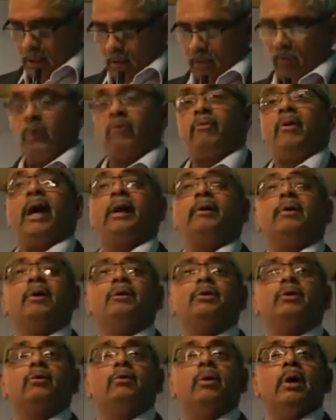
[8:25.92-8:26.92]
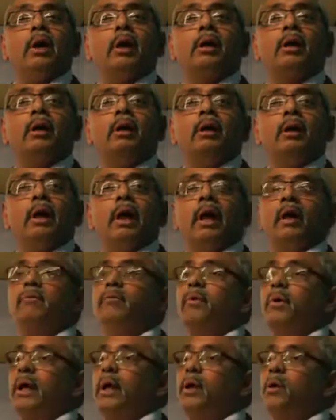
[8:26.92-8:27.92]
for factories to work, and
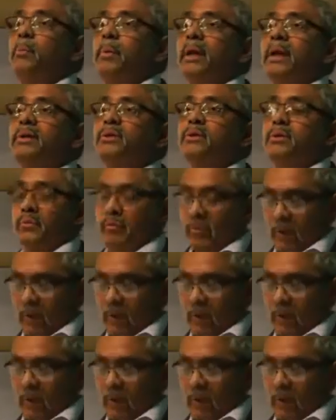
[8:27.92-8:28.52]
for aeroplanes to